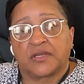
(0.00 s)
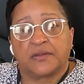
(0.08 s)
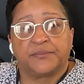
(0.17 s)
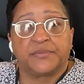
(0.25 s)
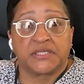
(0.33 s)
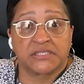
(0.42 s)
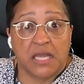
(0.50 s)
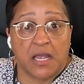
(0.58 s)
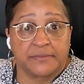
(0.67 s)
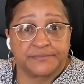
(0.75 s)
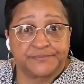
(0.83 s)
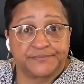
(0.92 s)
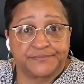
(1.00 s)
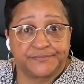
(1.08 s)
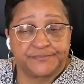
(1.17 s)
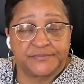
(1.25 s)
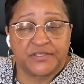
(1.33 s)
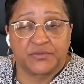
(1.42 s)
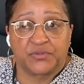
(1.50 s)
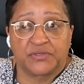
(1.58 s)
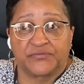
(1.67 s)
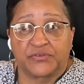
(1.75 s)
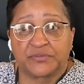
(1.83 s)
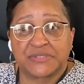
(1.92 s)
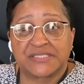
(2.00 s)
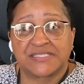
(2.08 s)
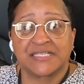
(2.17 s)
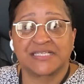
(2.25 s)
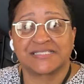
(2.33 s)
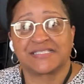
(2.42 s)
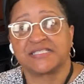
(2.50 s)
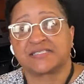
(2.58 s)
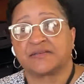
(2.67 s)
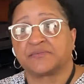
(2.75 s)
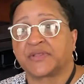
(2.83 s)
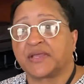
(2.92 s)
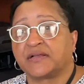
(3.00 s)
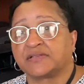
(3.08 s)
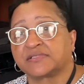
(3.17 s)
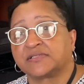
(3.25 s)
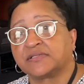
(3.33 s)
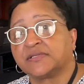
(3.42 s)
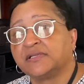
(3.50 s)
Big time. It went from 60-some thousand